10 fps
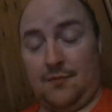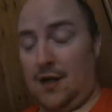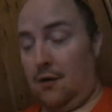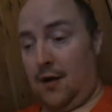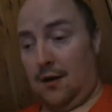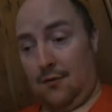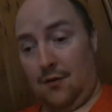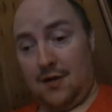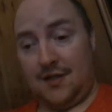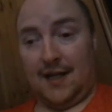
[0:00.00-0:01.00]
So
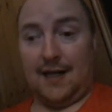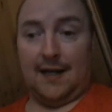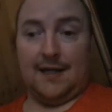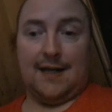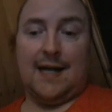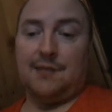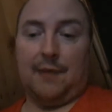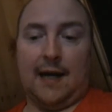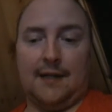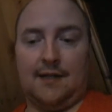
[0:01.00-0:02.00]
I'll see you in the next
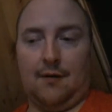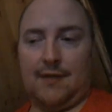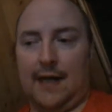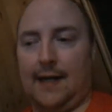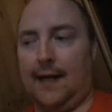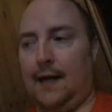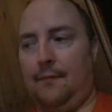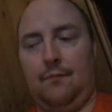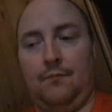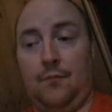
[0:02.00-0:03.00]
part. So take care
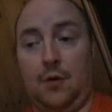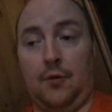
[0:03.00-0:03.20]
and bye